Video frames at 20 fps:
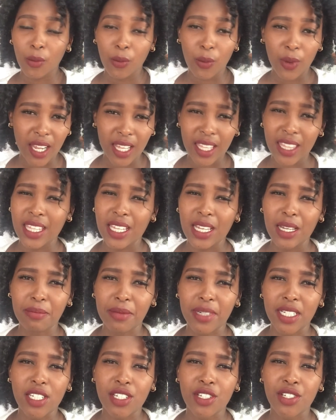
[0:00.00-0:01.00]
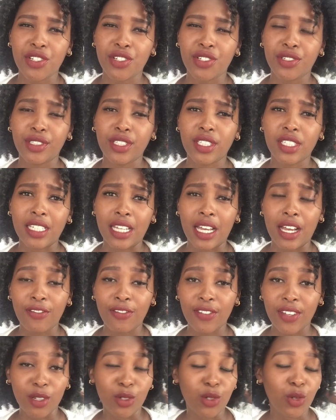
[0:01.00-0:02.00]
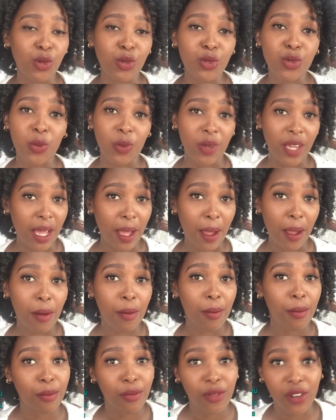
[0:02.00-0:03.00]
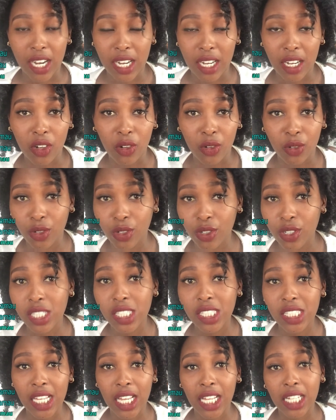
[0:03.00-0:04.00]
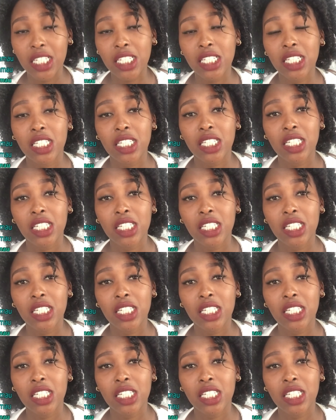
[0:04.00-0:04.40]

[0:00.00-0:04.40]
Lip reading: wear thick material stuff, and don't wear brand logos at